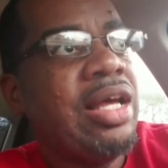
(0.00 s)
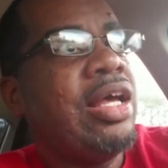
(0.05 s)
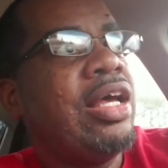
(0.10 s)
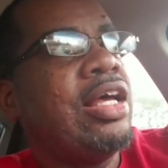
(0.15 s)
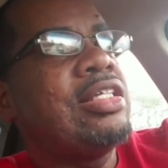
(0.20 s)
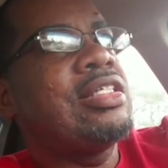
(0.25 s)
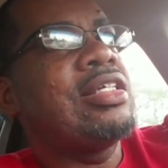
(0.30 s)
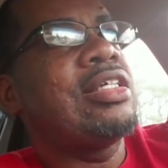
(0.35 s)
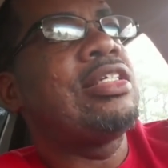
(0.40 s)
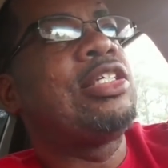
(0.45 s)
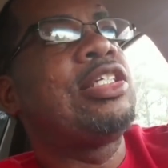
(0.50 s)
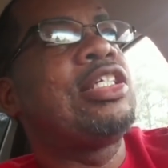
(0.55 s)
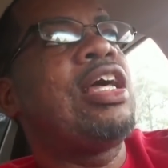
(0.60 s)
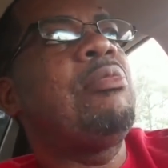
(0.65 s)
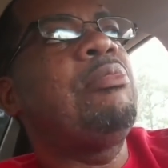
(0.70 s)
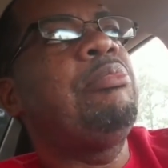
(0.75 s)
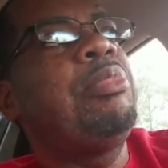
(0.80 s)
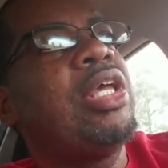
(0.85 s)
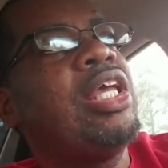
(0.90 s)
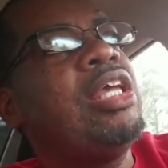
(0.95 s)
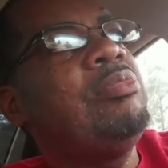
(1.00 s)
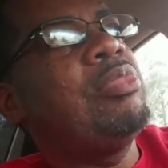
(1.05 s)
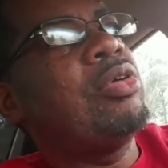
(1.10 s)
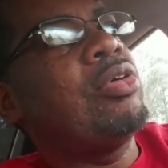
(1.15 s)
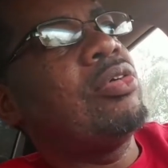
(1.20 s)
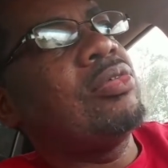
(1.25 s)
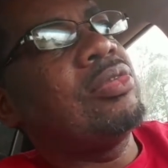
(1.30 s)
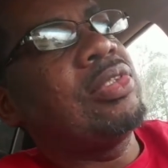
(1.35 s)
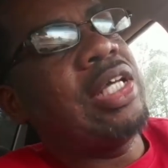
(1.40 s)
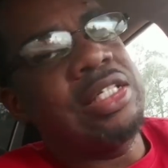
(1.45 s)
It's just some
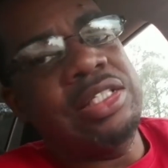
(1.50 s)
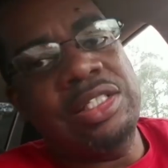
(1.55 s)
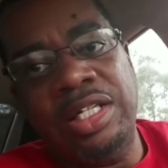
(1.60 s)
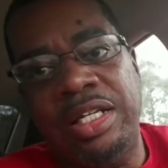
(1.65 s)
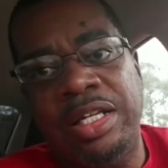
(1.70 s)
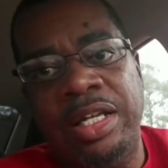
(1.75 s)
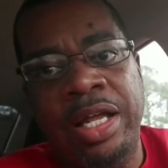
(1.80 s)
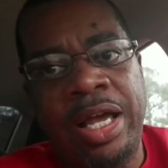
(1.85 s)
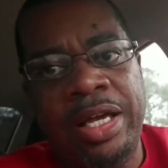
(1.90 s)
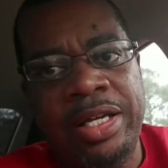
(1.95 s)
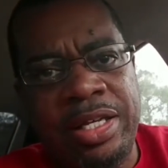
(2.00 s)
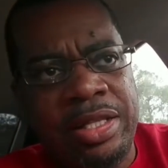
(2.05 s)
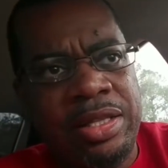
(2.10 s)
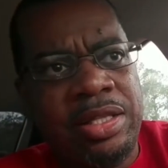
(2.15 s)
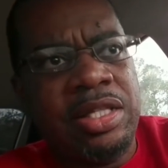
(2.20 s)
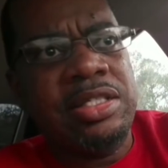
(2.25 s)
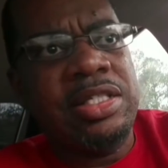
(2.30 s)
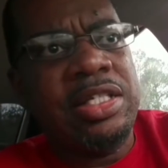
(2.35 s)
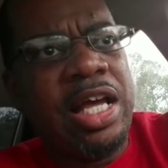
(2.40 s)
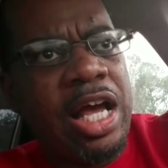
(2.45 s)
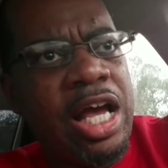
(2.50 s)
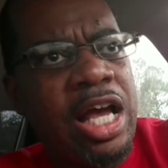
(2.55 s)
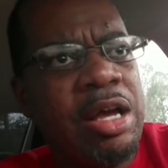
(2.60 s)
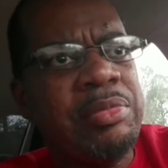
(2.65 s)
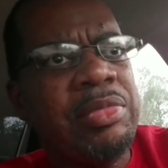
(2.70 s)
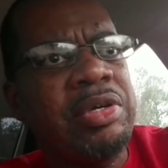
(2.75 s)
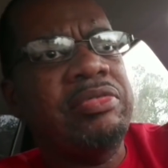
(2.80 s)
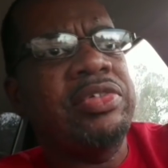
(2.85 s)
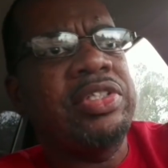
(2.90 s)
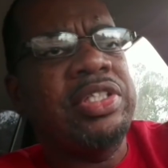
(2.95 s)
people that should not get the
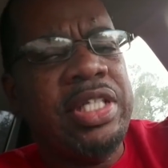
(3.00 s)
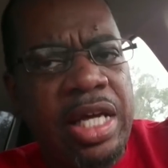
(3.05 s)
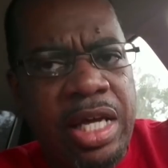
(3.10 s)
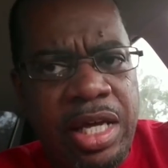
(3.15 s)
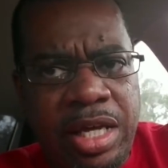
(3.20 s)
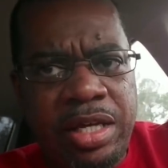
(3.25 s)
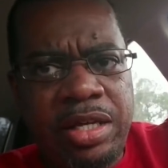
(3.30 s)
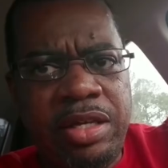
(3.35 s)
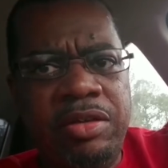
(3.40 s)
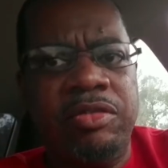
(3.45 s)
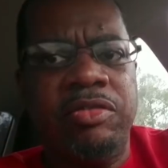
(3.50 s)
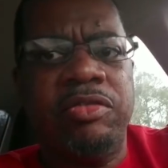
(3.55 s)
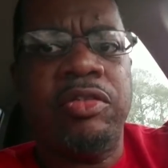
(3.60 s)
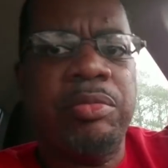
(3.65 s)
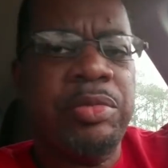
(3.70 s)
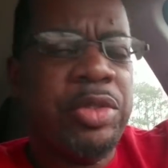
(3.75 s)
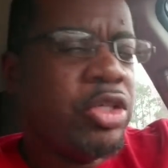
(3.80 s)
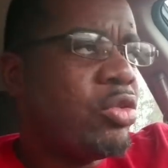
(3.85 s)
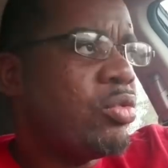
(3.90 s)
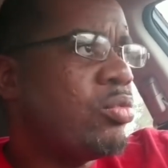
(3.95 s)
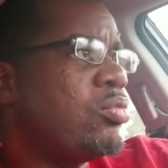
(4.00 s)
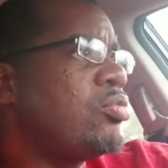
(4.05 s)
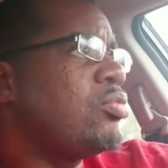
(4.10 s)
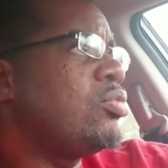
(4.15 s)
time of day from you.